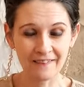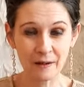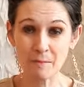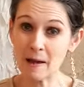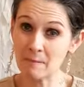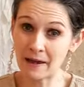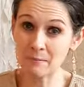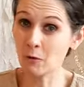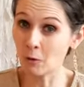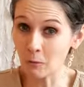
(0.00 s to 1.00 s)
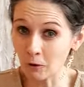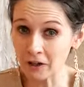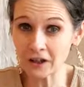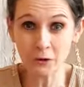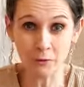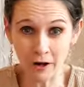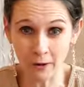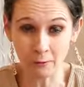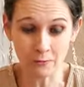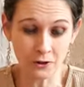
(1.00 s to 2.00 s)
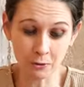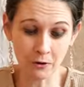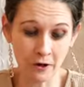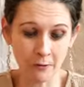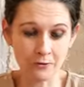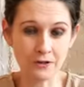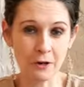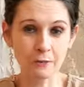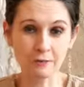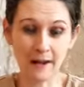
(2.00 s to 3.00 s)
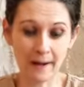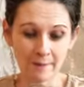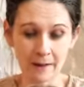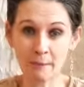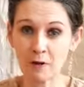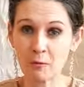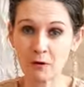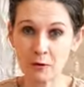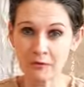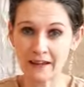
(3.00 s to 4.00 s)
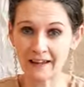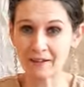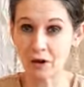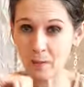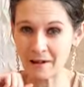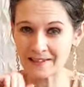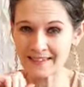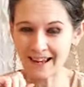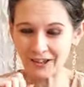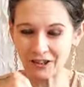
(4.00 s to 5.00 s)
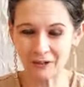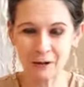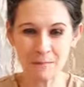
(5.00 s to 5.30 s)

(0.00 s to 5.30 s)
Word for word: They may make more money, who knows, who knows. So yeah, let me know what you think in the comment section.